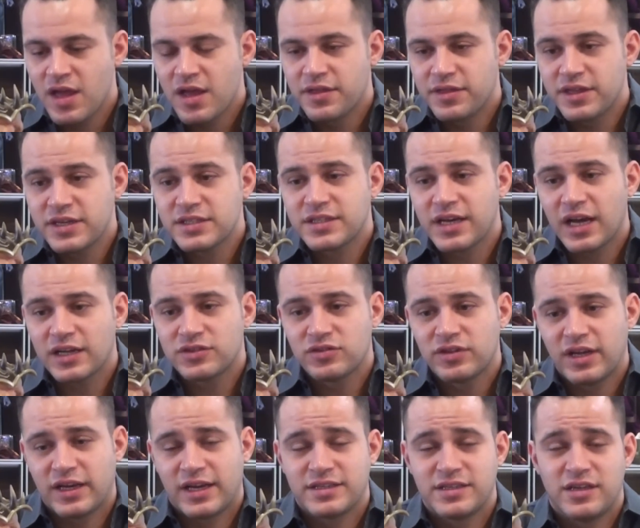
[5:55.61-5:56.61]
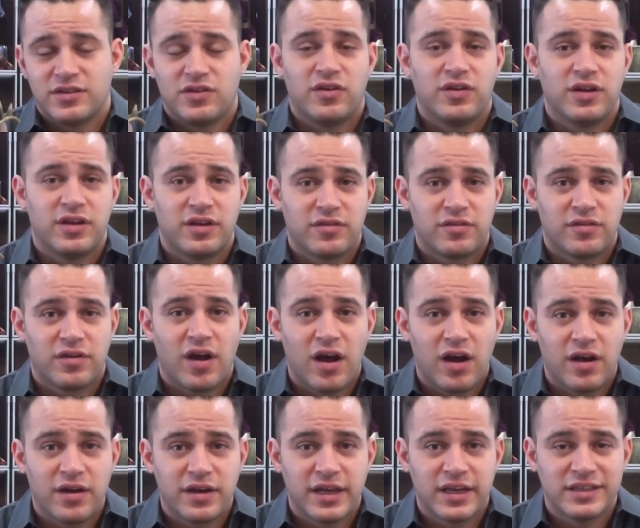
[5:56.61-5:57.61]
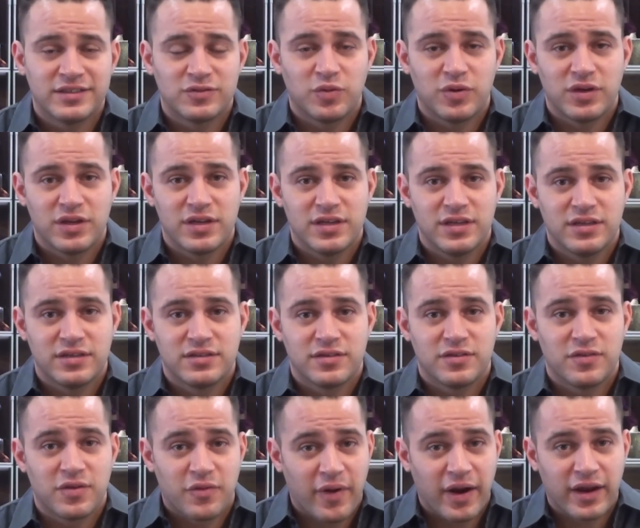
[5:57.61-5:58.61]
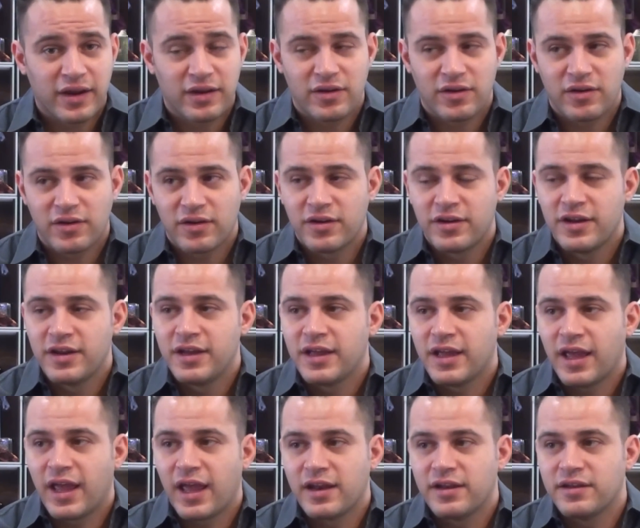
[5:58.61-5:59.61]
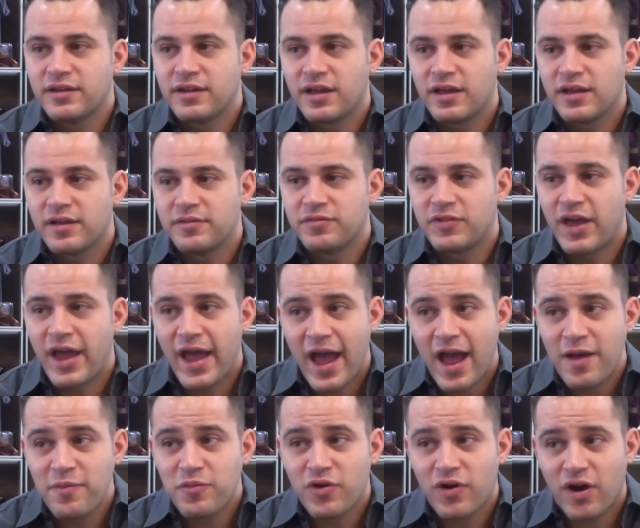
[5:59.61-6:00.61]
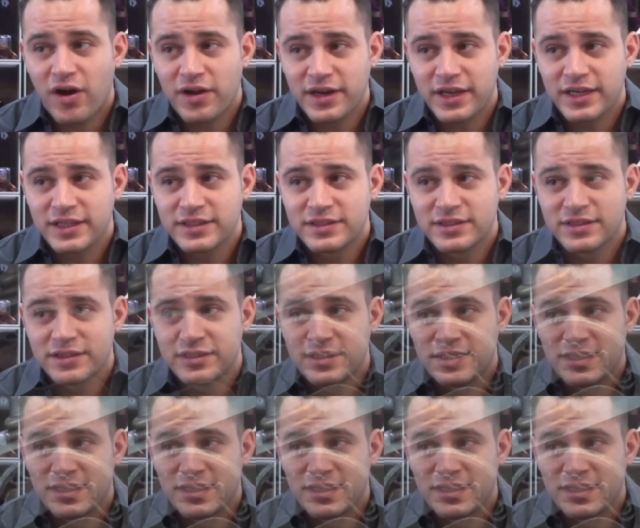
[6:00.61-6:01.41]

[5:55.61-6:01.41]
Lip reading: This statue, like I said earlier on, it was the regular, and the hammer on it,